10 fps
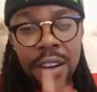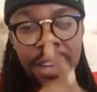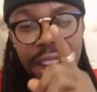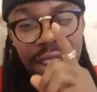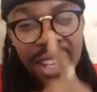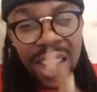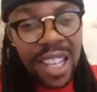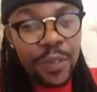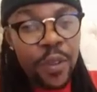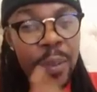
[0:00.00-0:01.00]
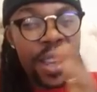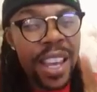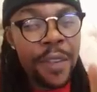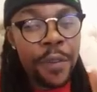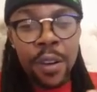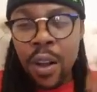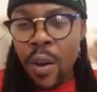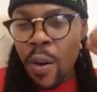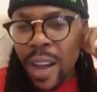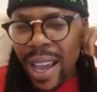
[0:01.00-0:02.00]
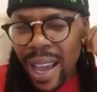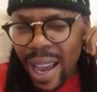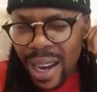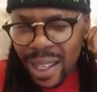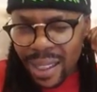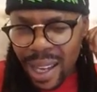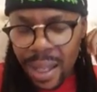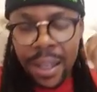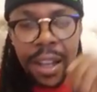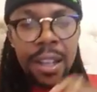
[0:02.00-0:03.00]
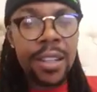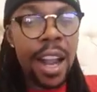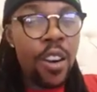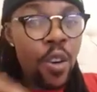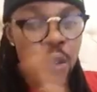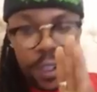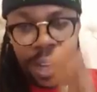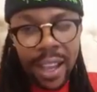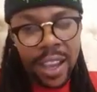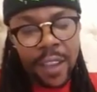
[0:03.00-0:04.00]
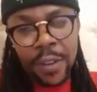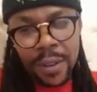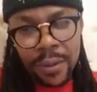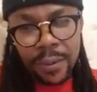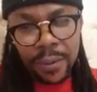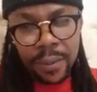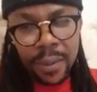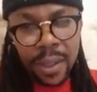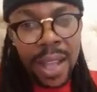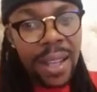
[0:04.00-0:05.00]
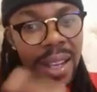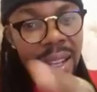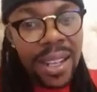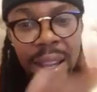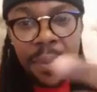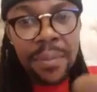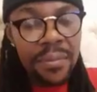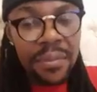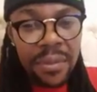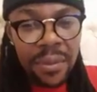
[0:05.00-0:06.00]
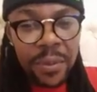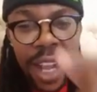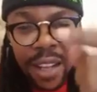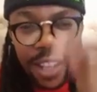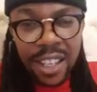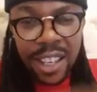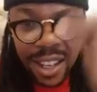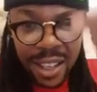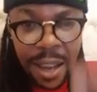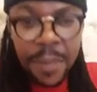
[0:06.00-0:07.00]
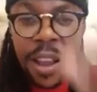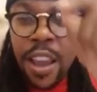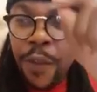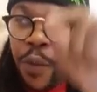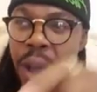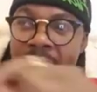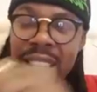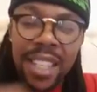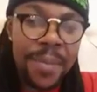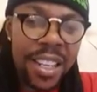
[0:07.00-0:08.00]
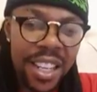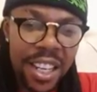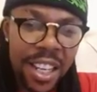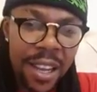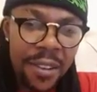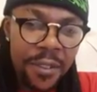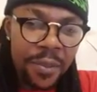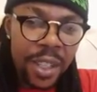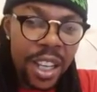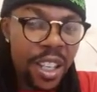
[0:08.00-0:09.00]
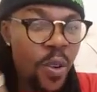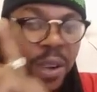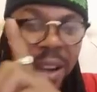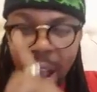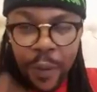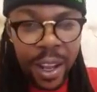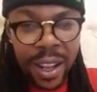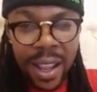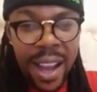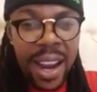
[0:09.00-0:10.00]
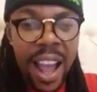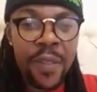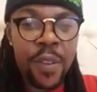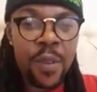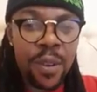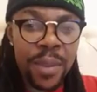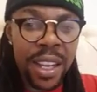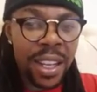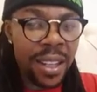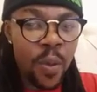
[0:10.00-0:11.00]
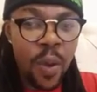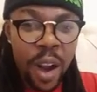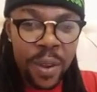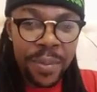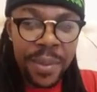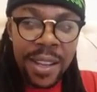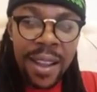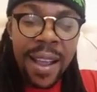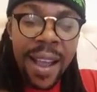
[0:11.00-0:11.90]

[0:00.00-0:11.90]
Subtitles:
Desist from evil or anything that looks like evil. That is the same. This is the same. If you ask my DJ, he's the only African guy that I have around me that work with me.